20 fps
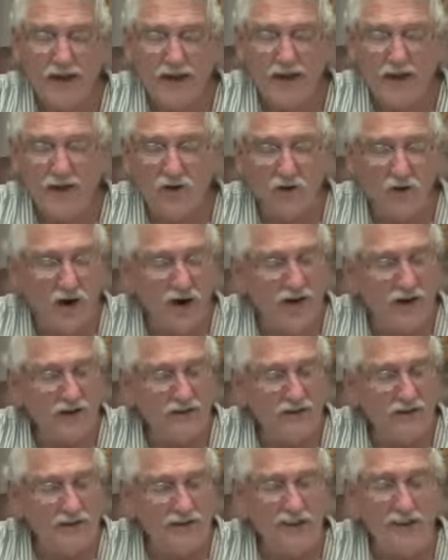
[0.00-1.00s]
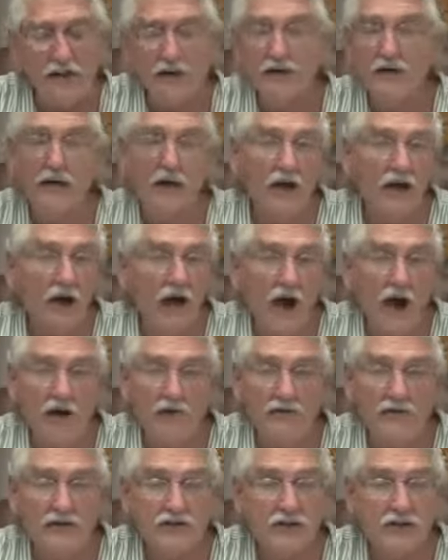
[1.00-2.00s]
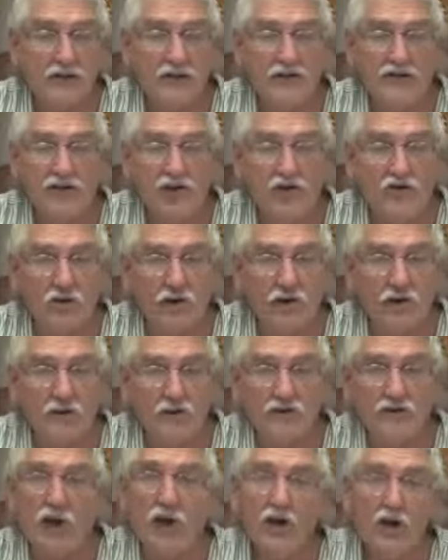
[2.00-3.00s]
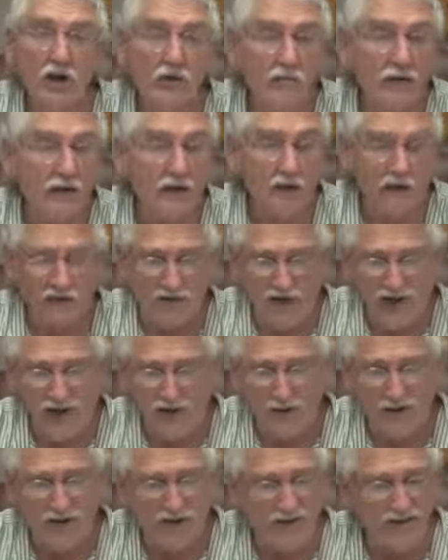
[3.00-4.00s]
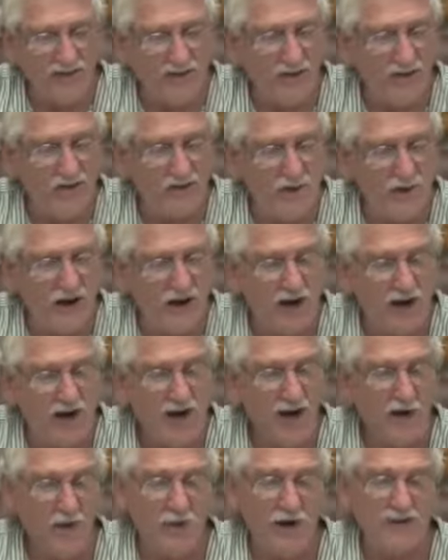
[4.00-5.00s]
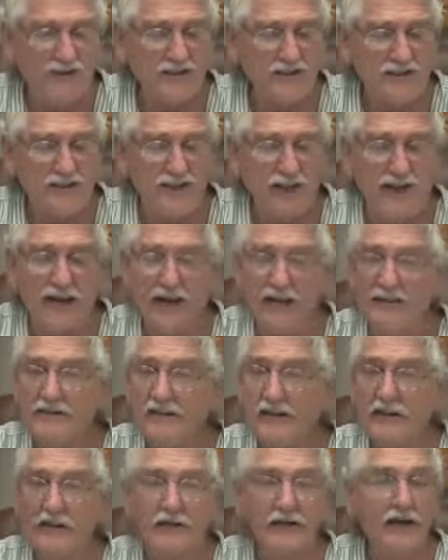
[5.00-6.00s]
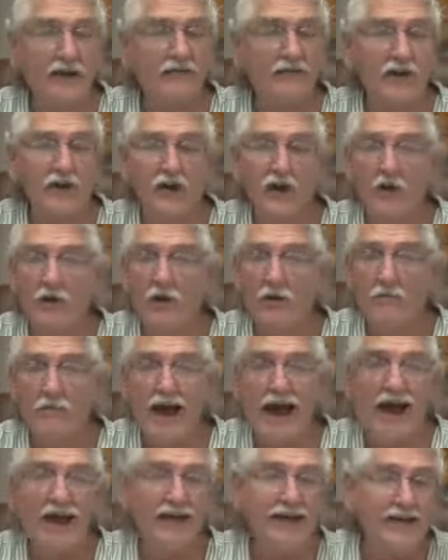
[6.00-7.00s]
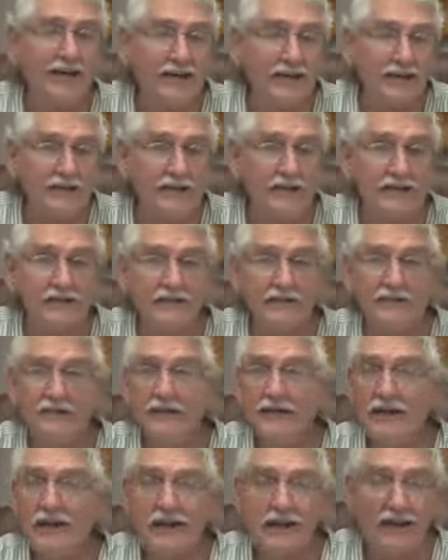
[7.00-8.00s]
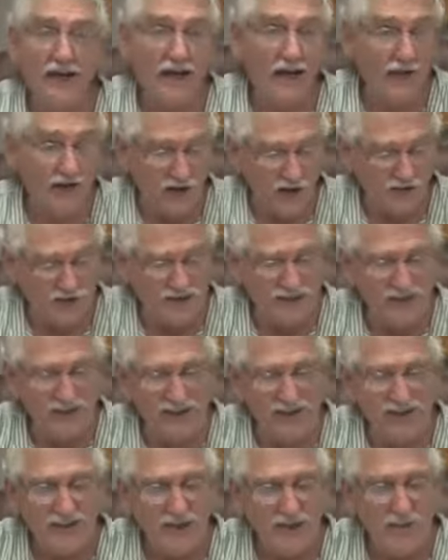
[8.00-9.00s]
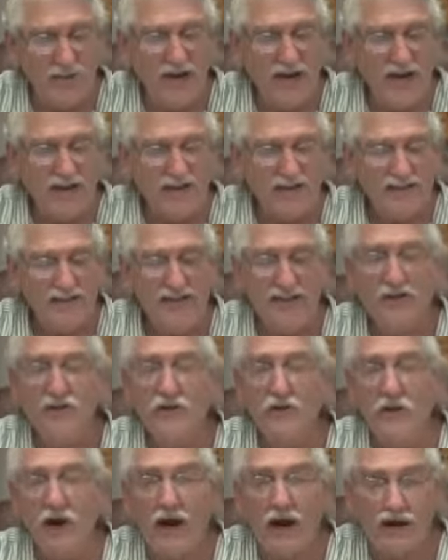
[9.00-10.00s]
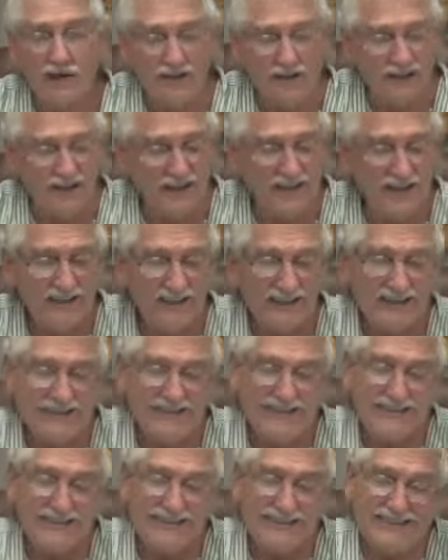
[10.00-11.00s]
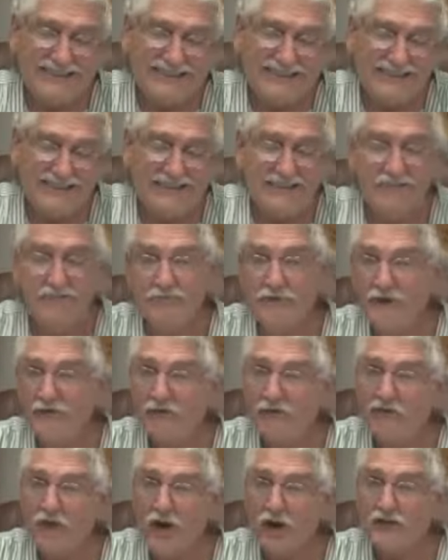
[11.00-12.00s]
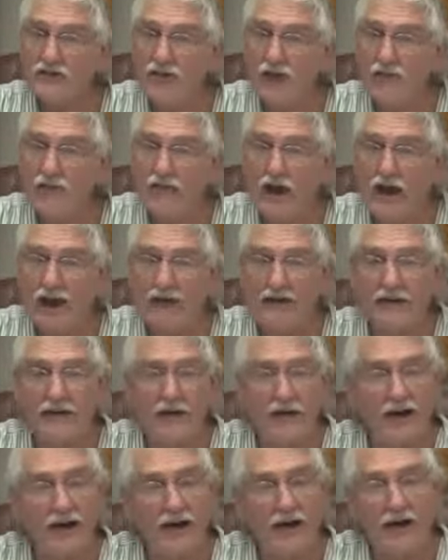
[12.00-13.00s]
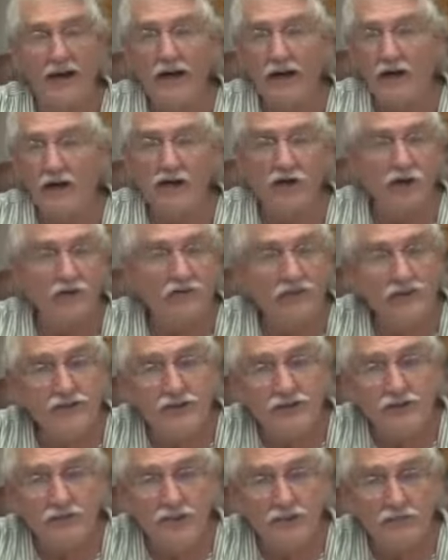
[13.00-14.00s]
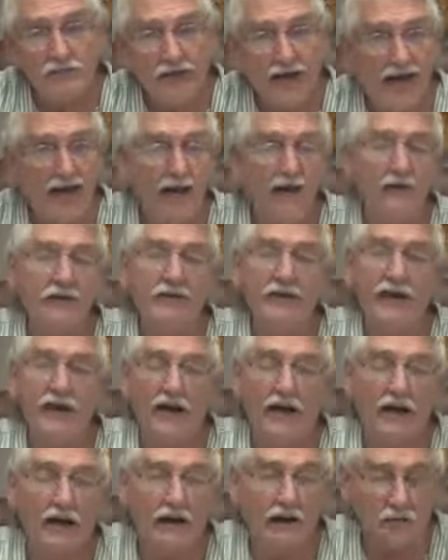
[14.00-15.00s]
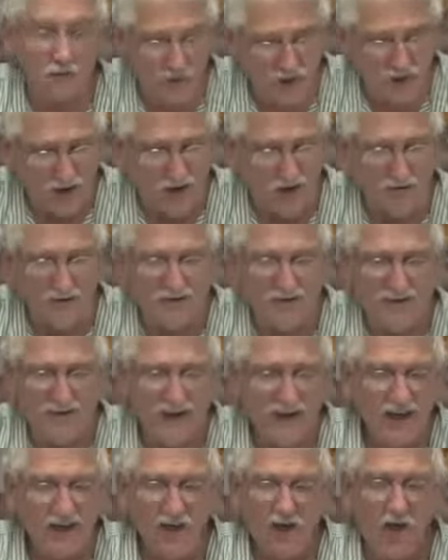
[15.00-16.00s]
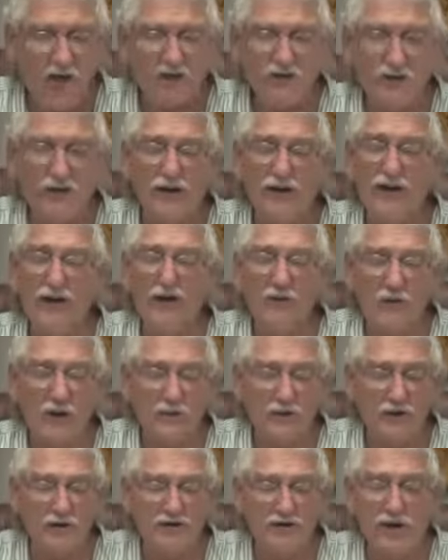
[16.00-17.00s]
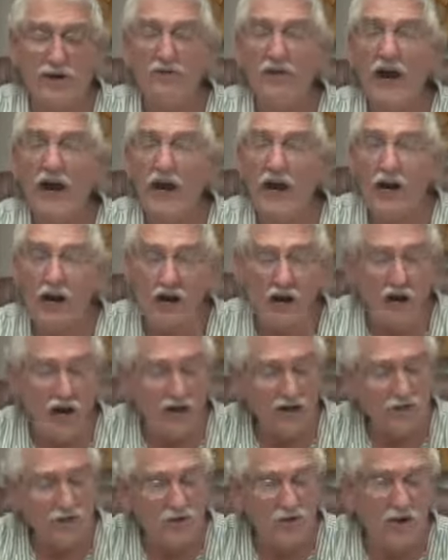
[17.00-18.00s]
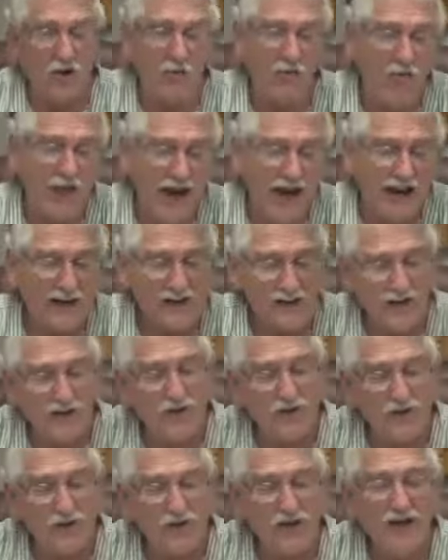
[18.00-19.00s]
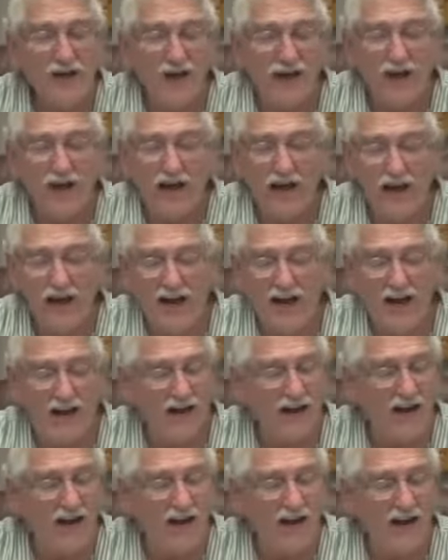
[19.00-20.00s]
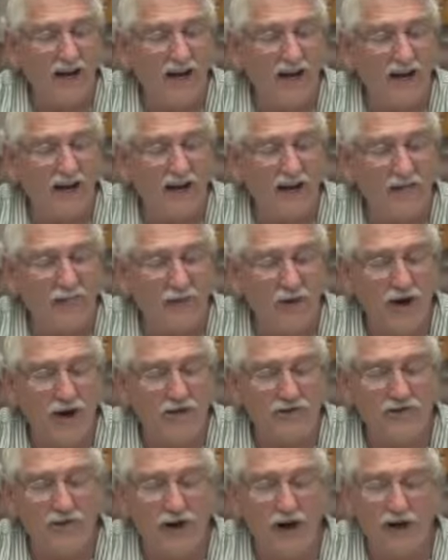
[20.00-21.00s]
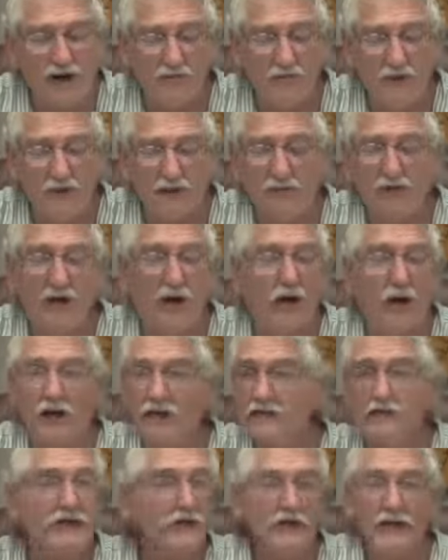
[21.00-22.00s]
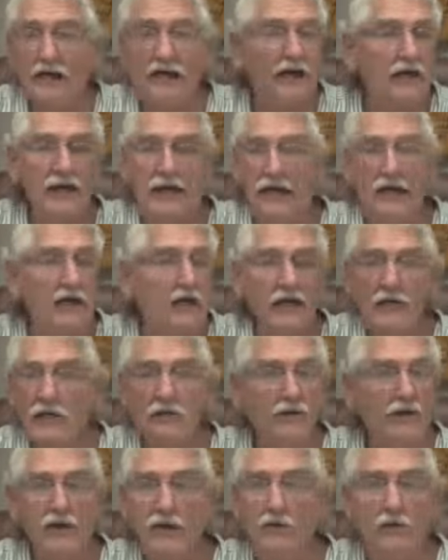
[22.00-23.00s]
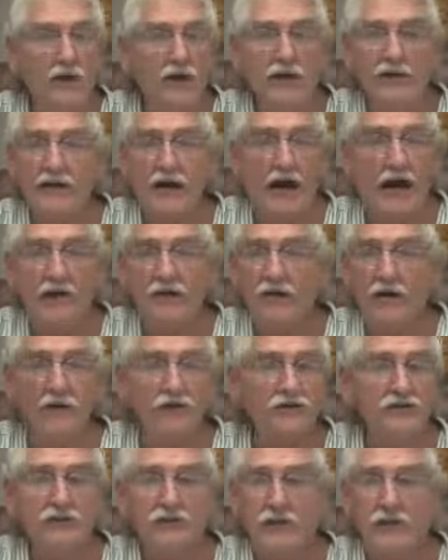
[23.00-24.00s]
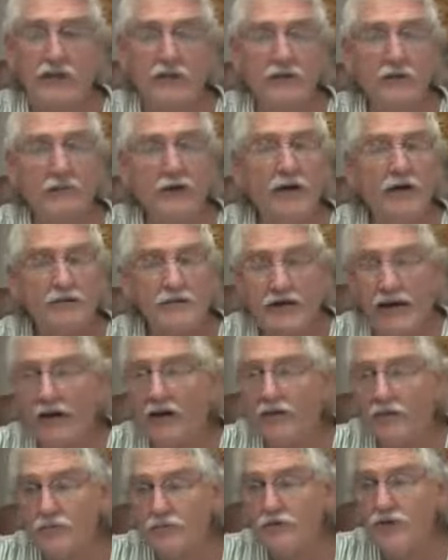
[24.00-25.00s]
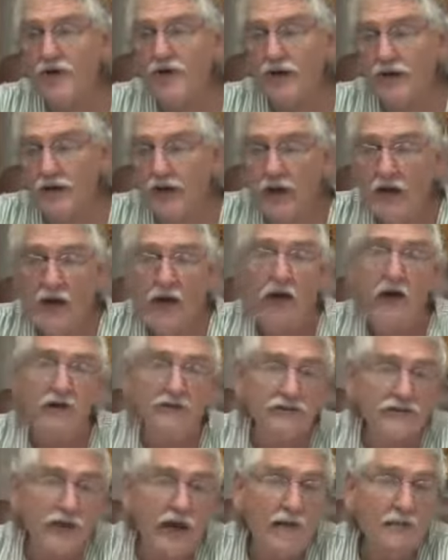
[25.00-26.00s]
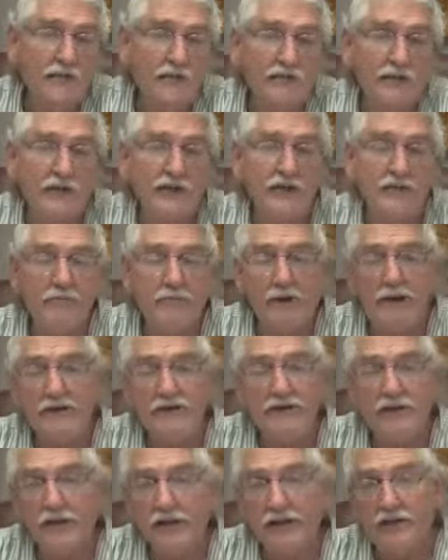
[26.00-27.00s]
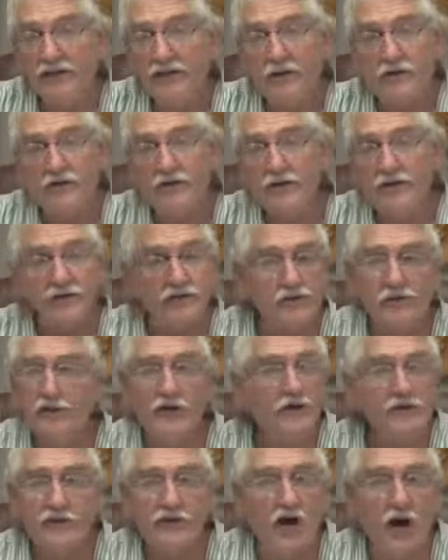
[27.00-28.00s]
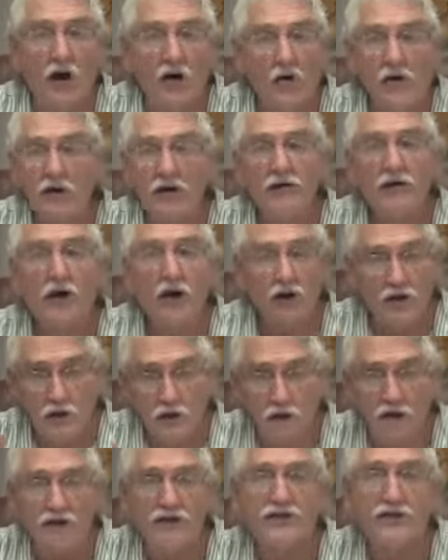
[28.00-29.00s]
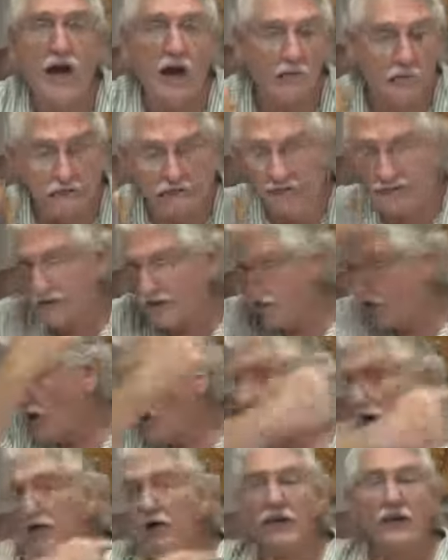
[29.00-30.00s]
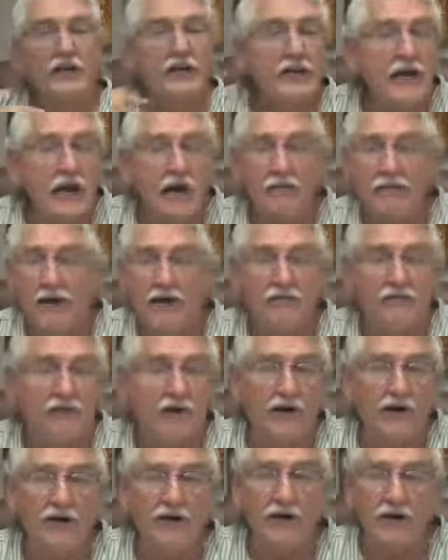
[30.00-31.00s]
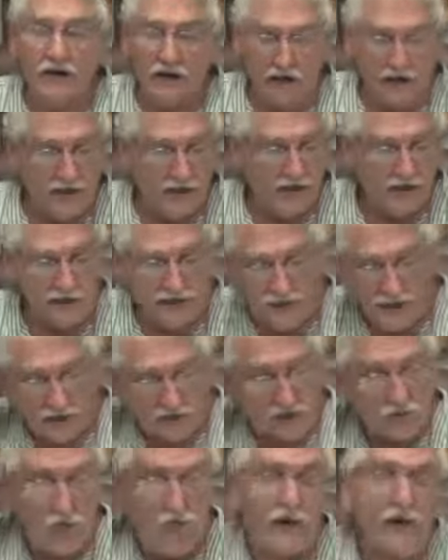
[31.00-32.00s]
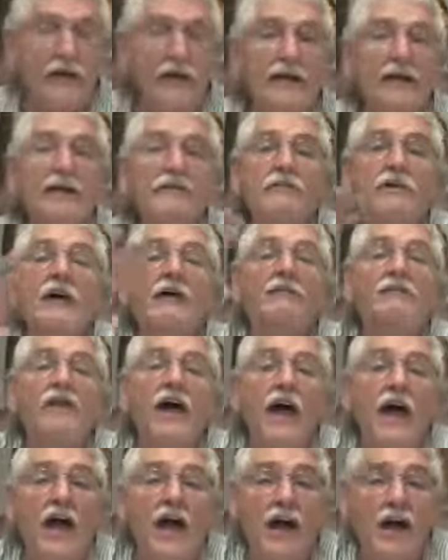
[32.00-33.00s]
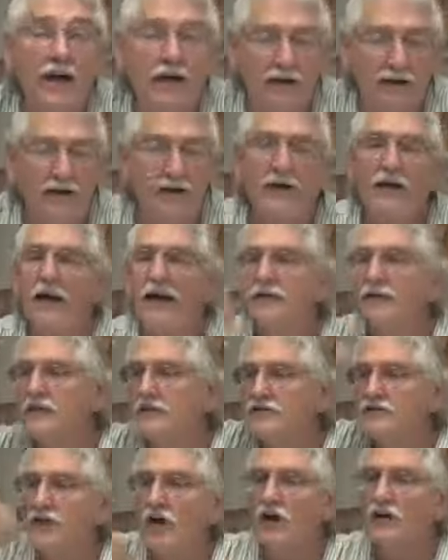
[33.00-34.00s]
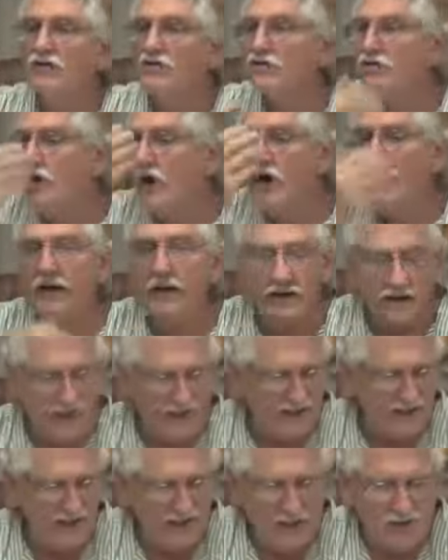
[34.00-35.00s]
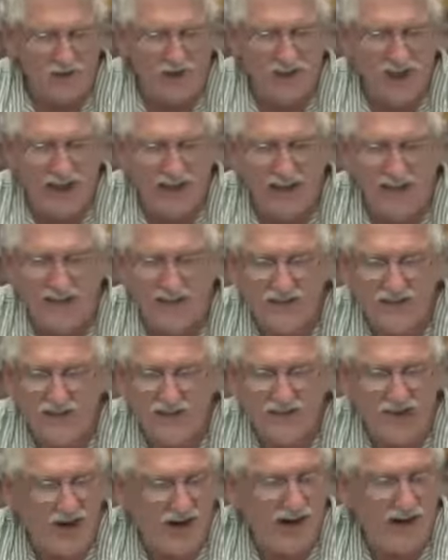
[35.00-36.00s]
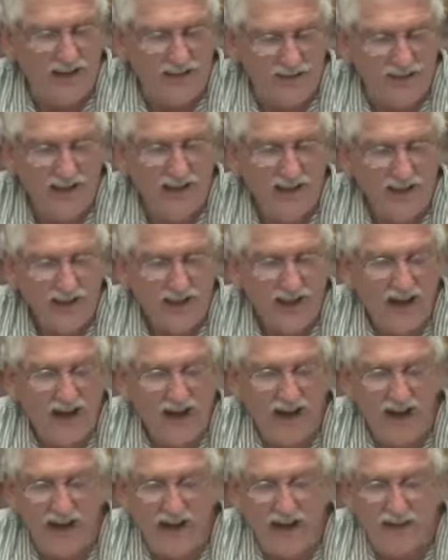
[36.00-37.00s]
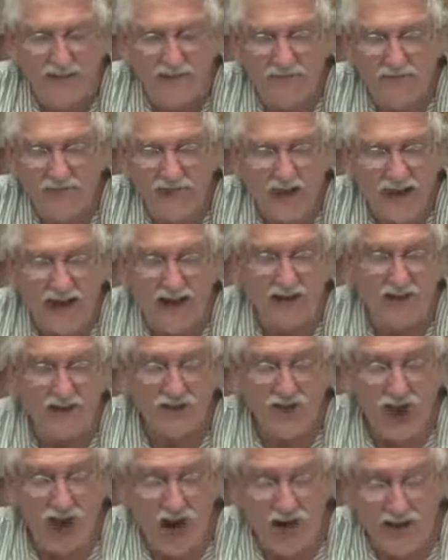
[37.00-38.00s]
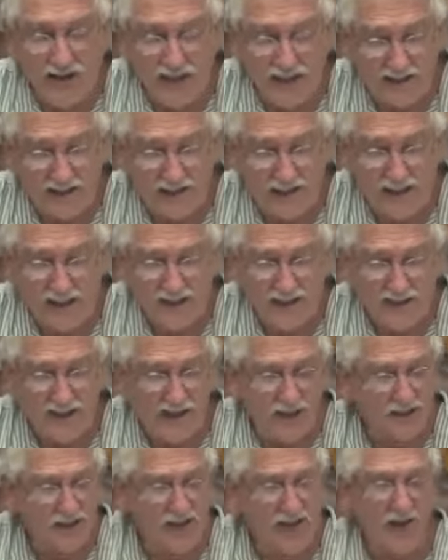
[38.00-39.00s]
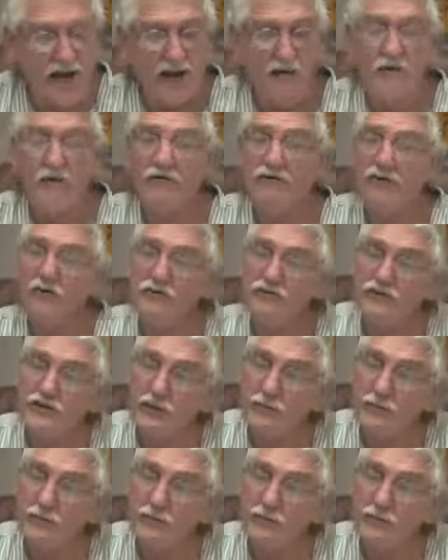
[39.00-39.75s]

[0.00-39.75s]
A chronic fatigue, obviously, is adrenals. Could be a little thyroid in there as well. Restless legs, definitely lower back, kidneys, uh, nervous system, teeth grinding, uh, different thoughts on that. Uh, nervous system down, uh, worms. You always want to deworm yourself. Hair loss will go back to uh, uh, brain fog and memory loss. Uh-uh. We don't want to tie those three because that'll breed Alzheimer's and dementia in your future. No, no, you want to stop and get this all cleaned out, my friend. Get yourself sweating even of the head and then start draining, get those sinuses drained um, and jaundice, just to name a few